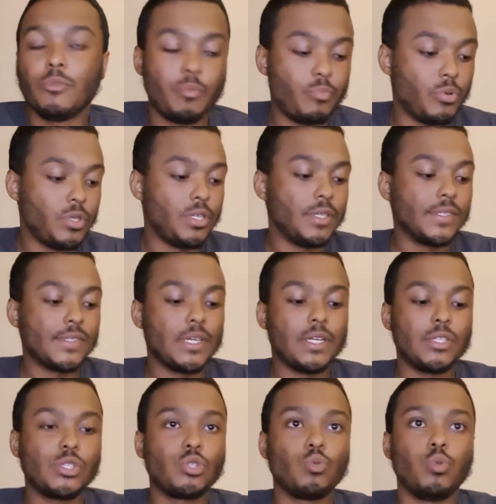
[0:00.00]
gonna put this
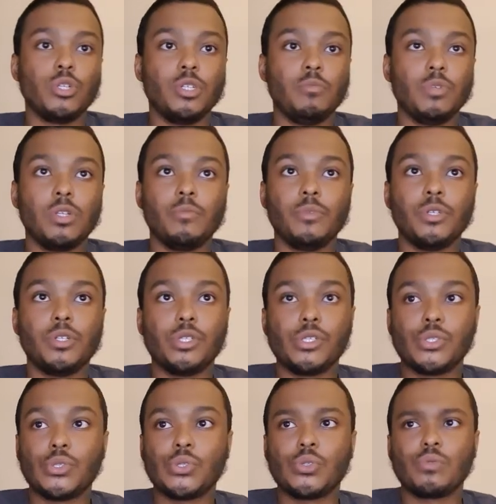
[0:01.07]
at 20
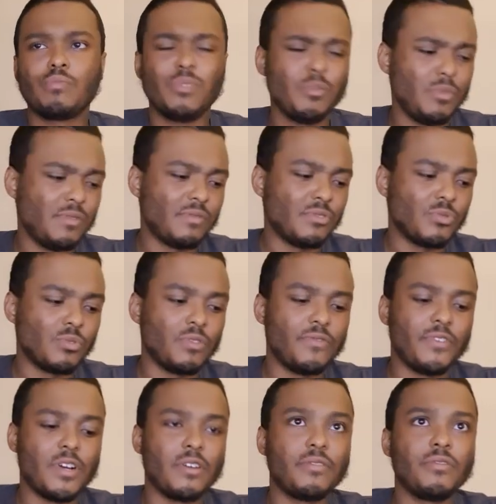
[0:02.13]
millimeters, maybe even
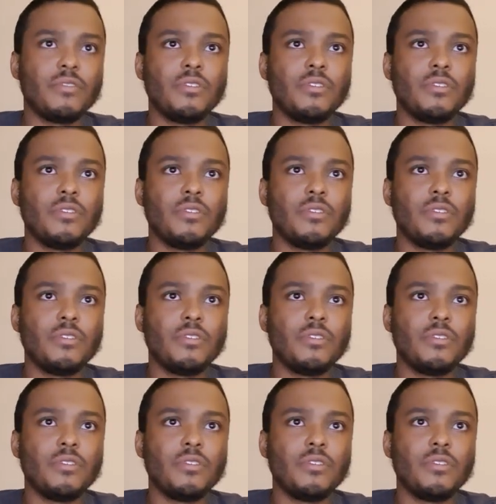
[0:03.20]
25.